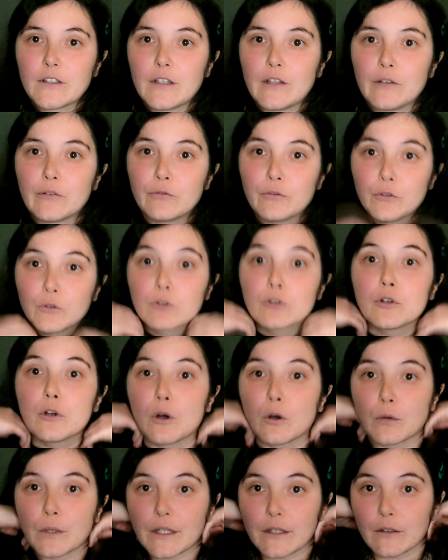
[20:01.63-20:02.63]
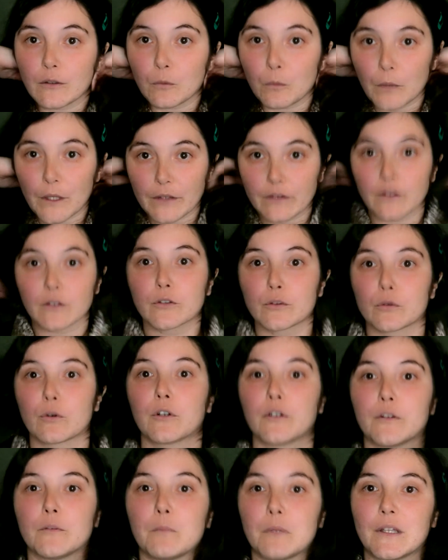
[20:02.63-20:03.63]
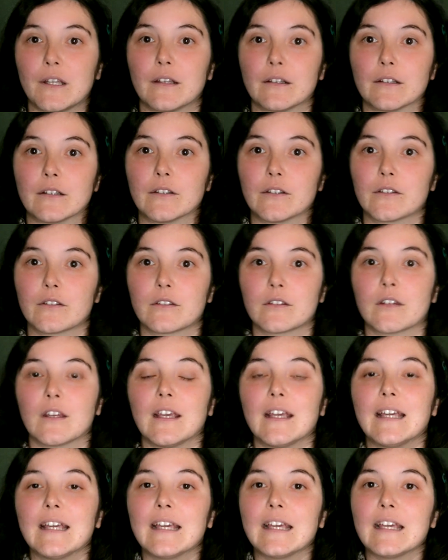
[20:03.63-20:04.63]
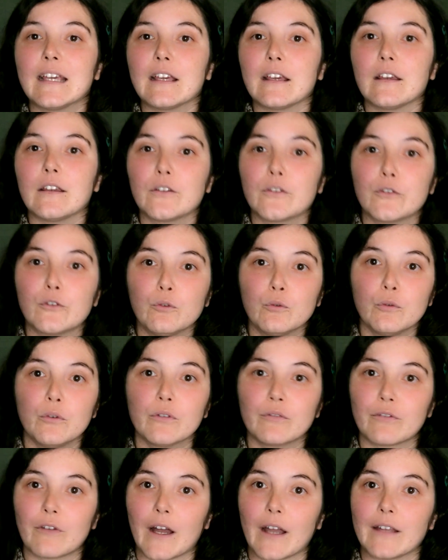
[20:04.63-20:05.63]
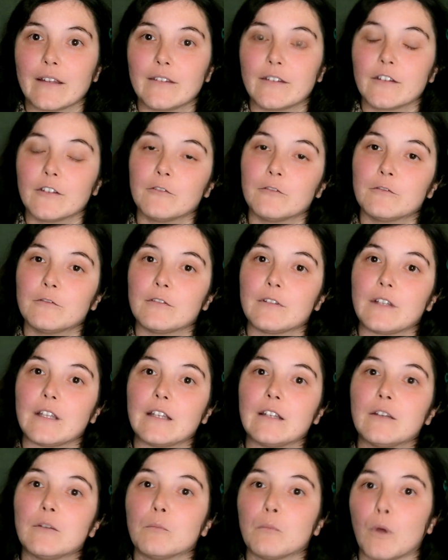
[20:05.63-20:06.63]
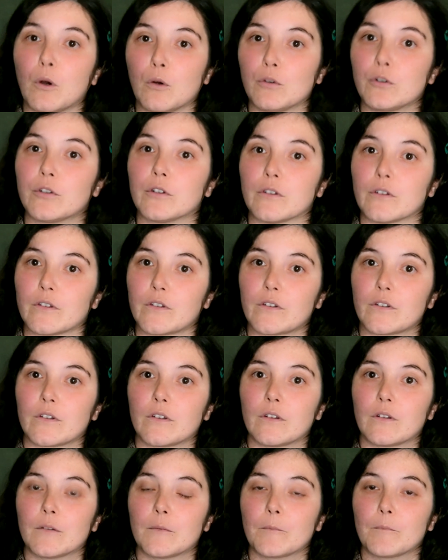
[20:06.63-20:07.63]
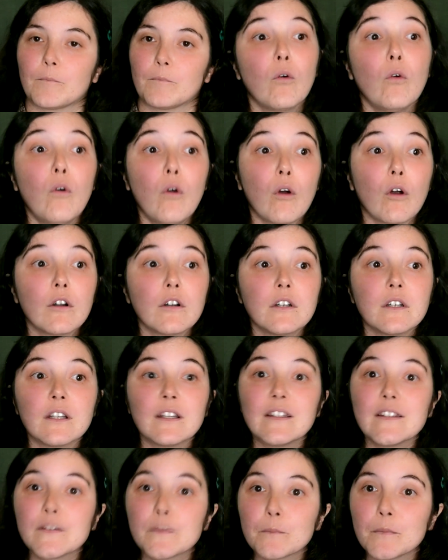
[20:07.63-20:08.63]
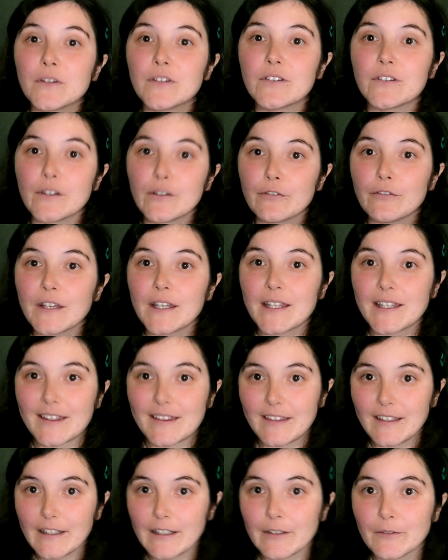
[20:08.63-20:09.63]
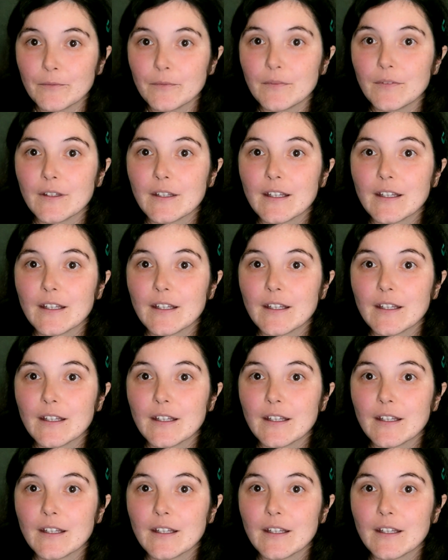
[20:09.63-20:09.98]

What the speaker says: if you're going with unsorted playlists, is to divide them in emotions or a specific theme